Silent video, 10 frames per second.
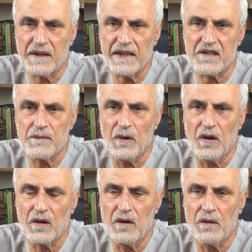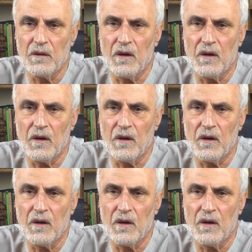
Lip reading: carries more